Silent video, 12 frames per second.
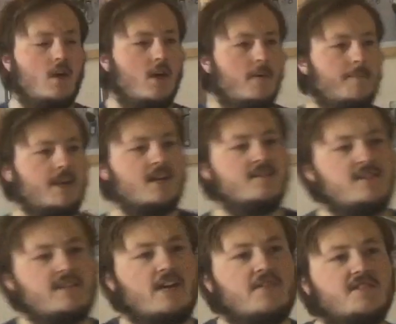because it
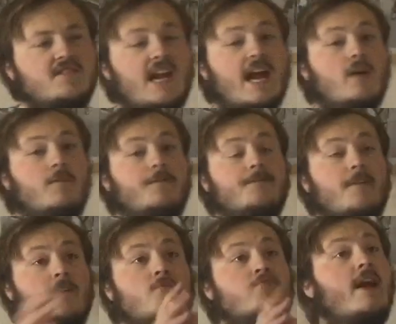tells us how
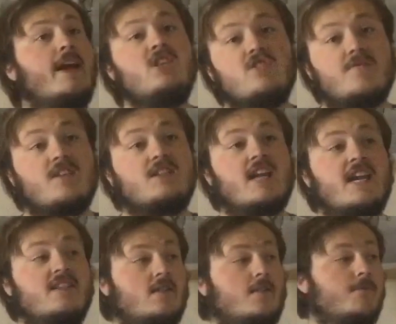the range of the
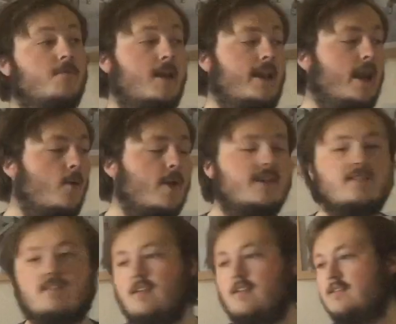data from the
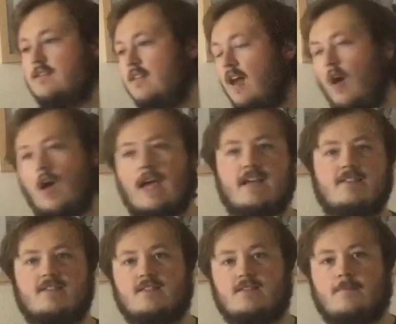lowest to the
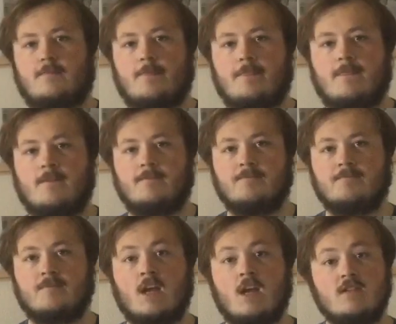highest.
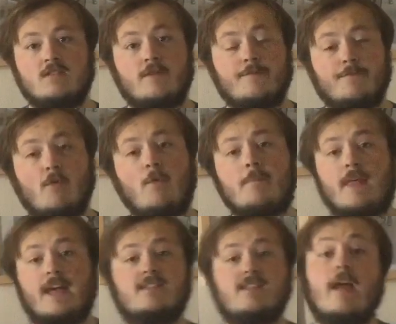So from
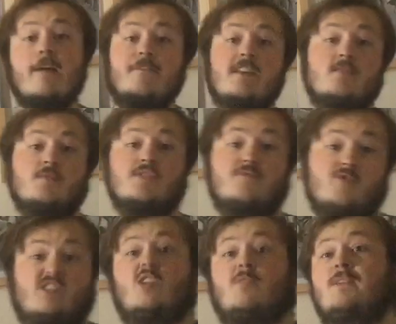this, if this was, for
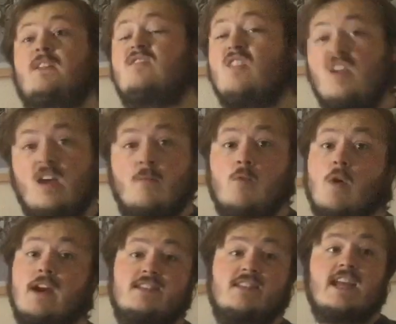example, what I
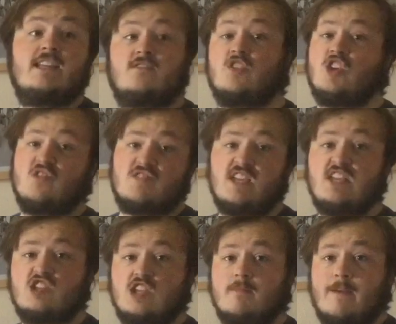said, the new
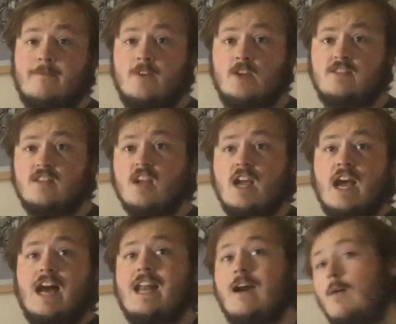teaching methods
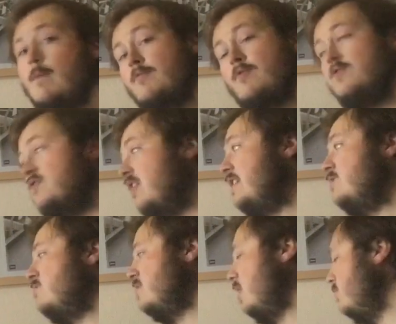and how I improve science
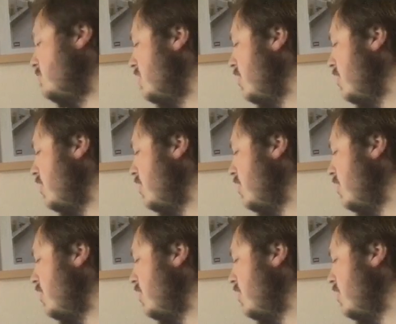results,